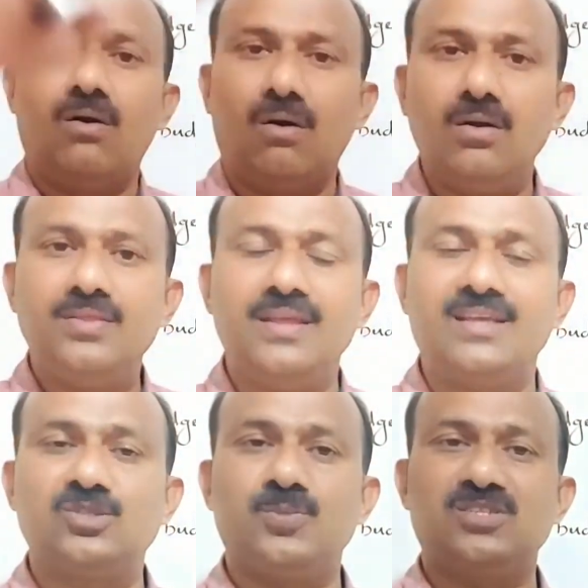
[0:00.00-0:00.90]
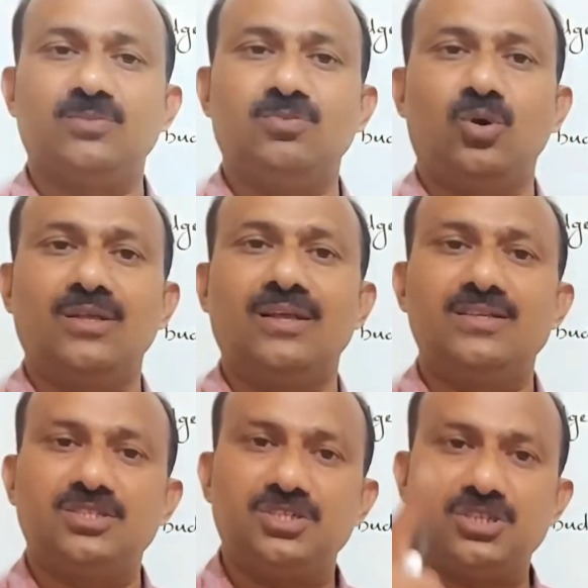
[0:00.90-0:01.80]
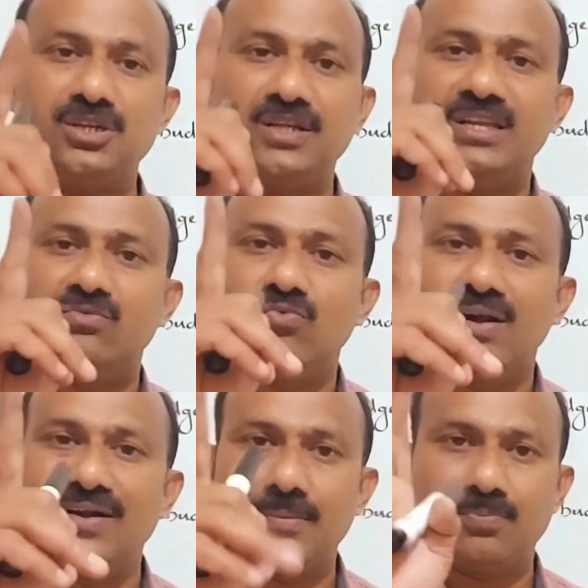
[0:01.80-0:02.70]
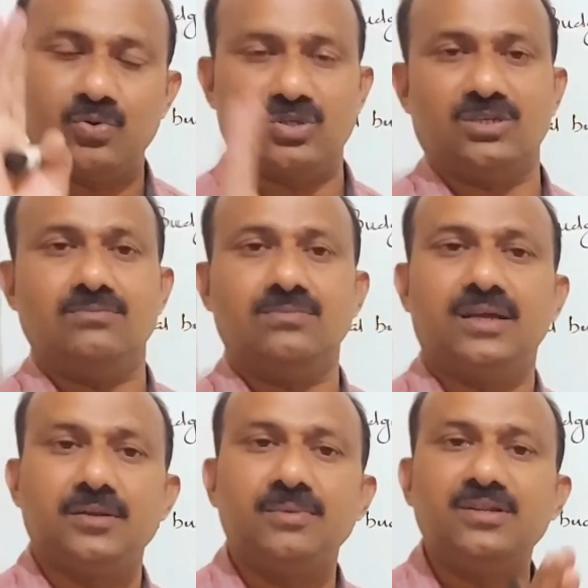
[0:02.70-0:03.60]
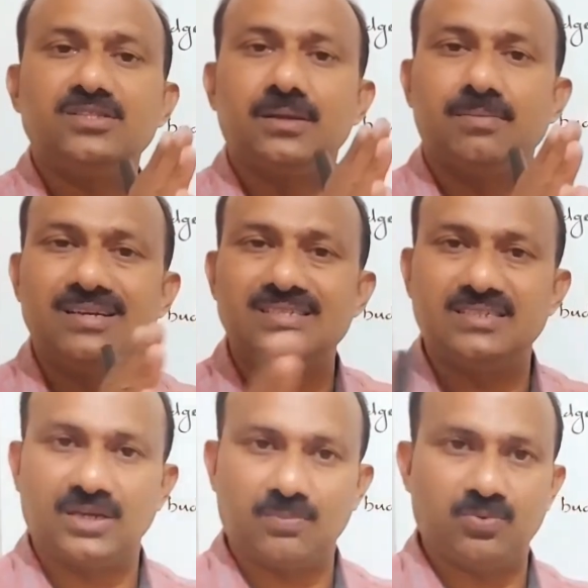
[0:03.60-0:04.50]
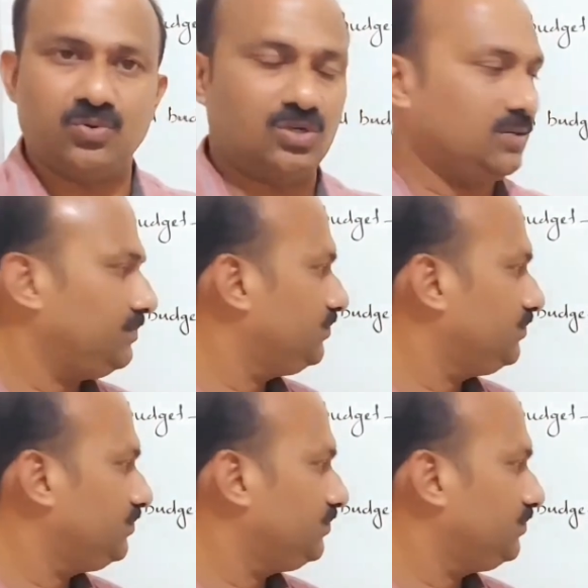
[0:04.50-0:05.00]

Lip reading: all the aspects of the organization in one report. That means the budget report.